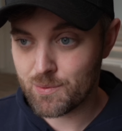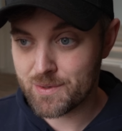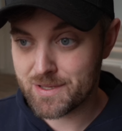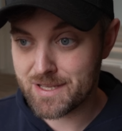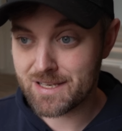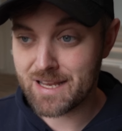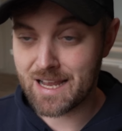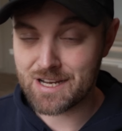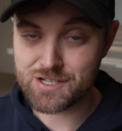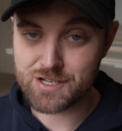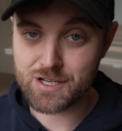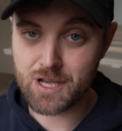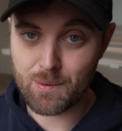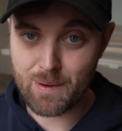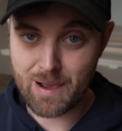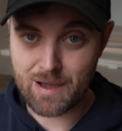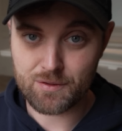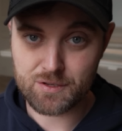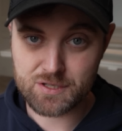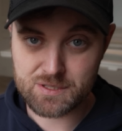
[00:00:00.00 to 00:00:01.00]
We did actually go
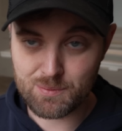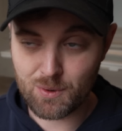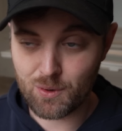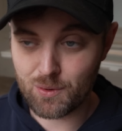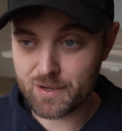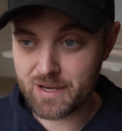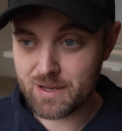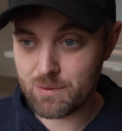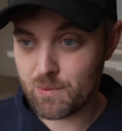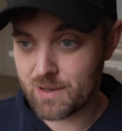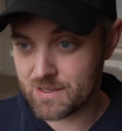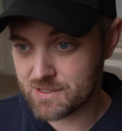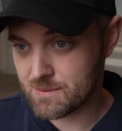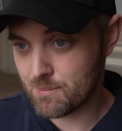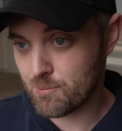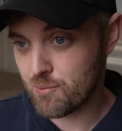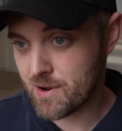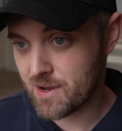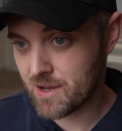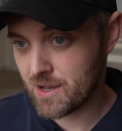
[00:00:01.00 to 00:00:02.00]
out this morning, went to
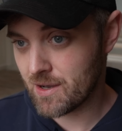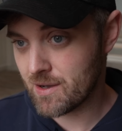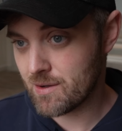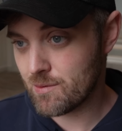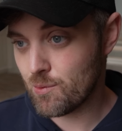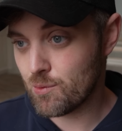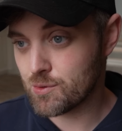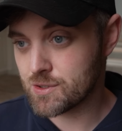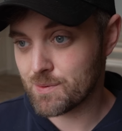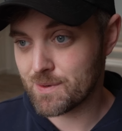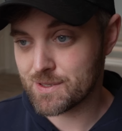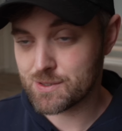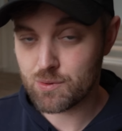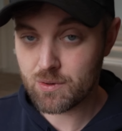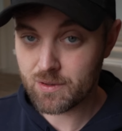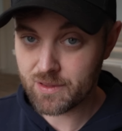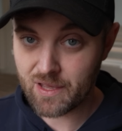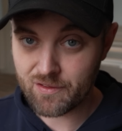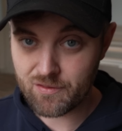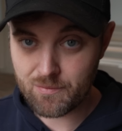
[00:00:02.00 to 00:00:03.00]
Brico, also went to
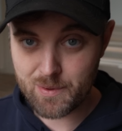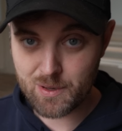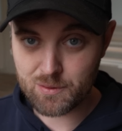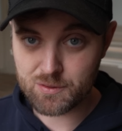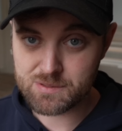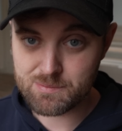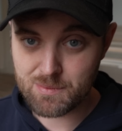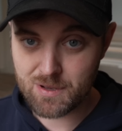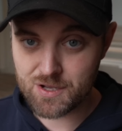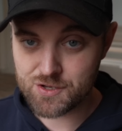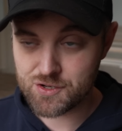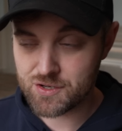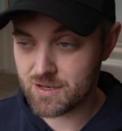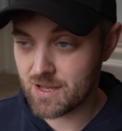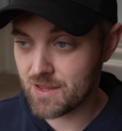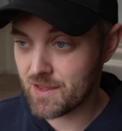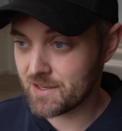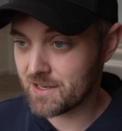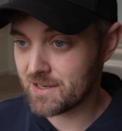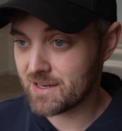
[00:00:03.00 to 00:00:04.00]
another builder's merchant,
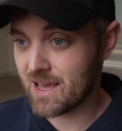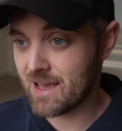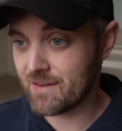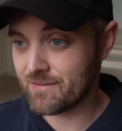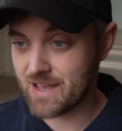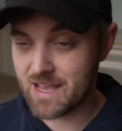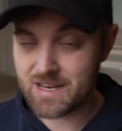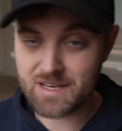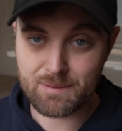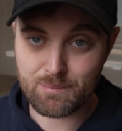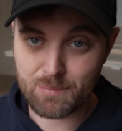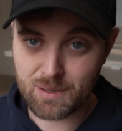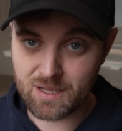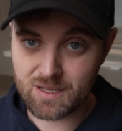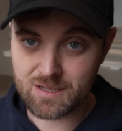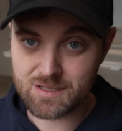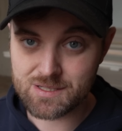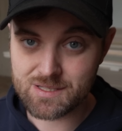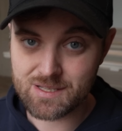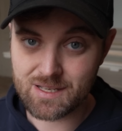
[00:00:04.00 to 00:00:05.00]
and they didn't have any
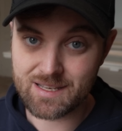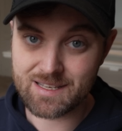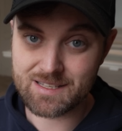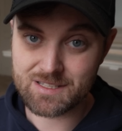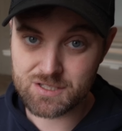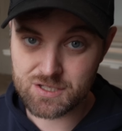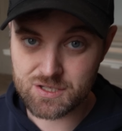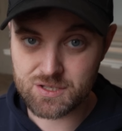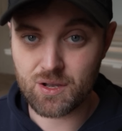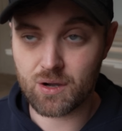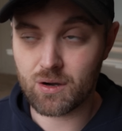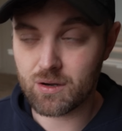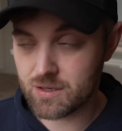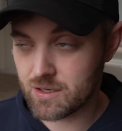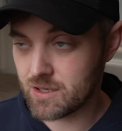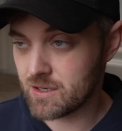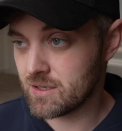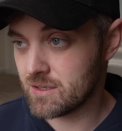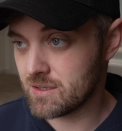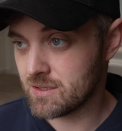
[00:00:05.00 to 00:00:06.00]
plaster in
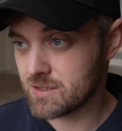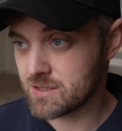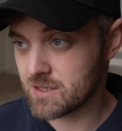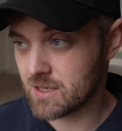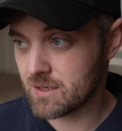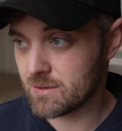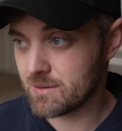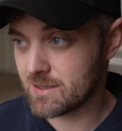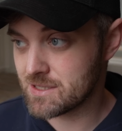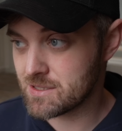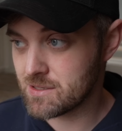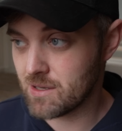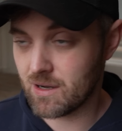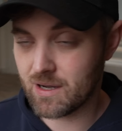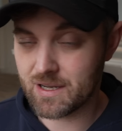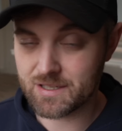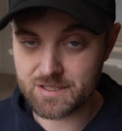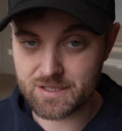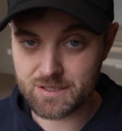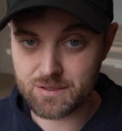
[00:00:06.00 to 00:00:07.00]
stock, so it's not
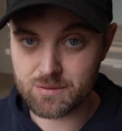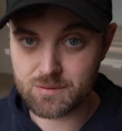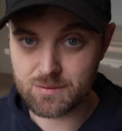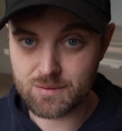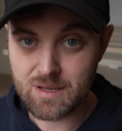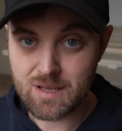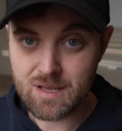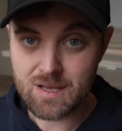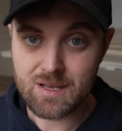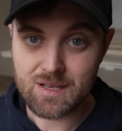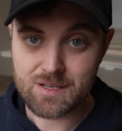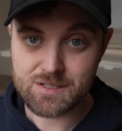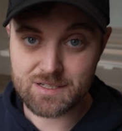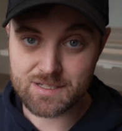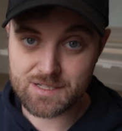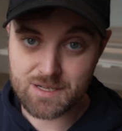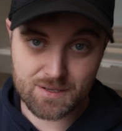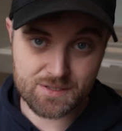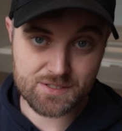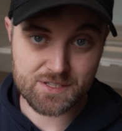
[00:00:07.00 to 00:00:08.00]
ideal. So
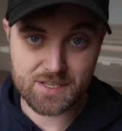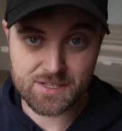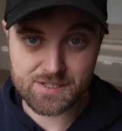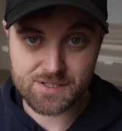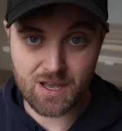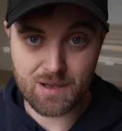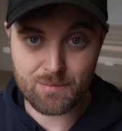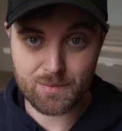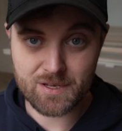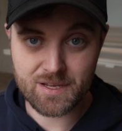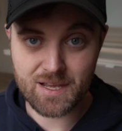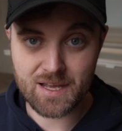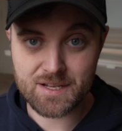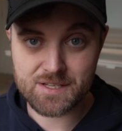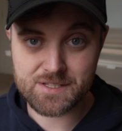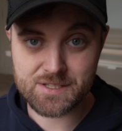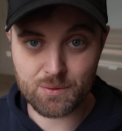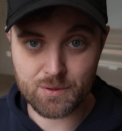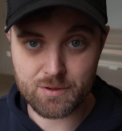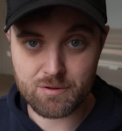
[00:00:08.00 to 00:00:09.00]
let's go and see Simon and Yanis,
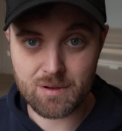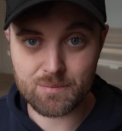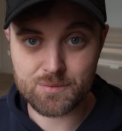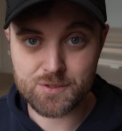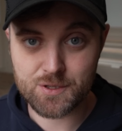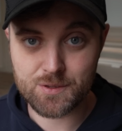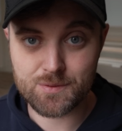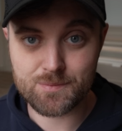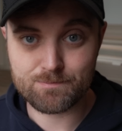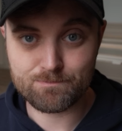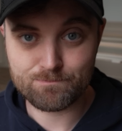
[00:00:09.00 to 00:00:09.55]
see what they're up to.